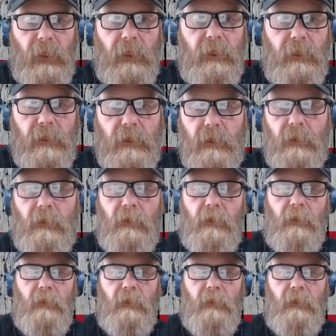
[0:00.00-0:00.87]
is